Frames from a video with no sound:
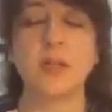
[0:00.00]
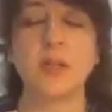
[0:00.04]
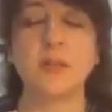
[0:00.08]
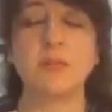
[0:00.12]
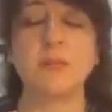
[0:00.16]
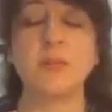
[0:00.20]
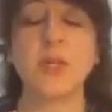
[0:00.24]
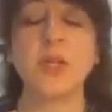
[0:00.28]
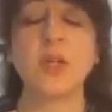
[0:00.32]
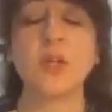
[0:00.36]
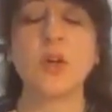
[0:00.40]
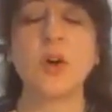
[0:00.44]

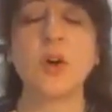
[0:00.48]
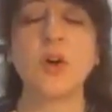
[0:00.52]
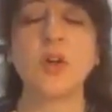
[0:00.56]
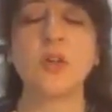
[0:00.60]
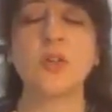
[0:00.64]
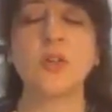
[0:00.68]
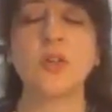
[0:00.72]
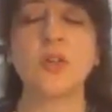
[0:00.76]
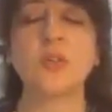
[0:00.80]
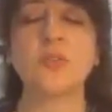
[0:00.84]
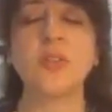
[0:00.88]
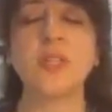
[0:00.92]

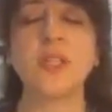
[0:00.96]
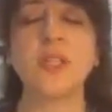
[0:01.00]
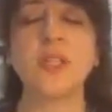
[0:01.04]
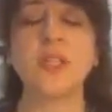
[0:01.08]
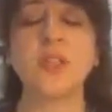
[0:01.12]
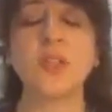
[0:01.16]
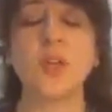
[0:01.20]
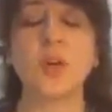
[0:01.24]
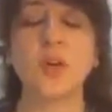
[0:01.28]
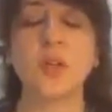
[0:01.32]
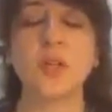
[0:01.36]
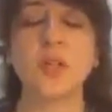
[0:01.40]
because of the
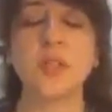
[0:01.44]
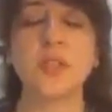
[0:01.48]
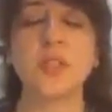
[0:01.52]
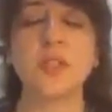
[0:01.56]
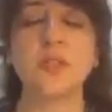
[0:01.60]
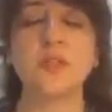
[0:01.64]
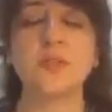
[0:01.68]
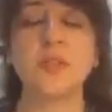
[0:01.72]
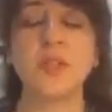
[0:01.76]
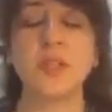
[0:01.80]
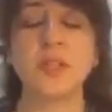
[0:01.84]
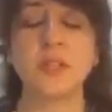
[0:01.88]
authority
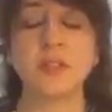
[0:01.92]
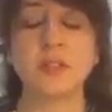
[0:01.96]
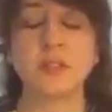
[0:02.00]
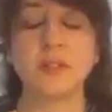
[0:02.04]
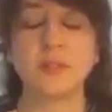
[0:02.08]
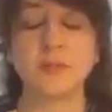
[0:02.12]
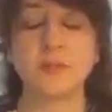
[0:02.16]
figure.